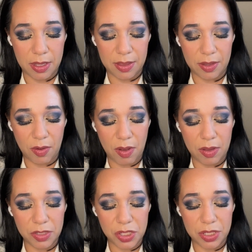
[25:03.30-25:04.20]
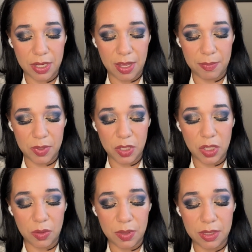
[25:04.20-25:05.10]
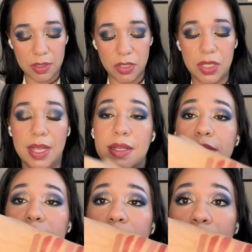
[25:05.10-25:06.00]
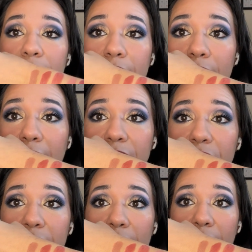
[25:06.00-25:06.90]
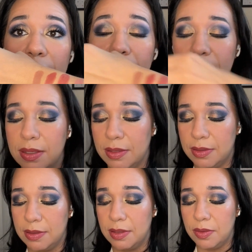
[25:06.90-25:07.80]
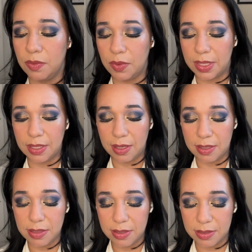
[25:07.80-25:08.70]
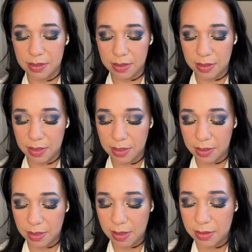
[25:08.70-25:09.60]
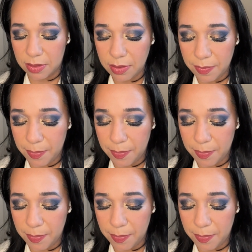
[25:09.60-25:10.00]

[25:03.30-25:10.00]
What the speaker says: They're all nude shades. Legendary, really nice color.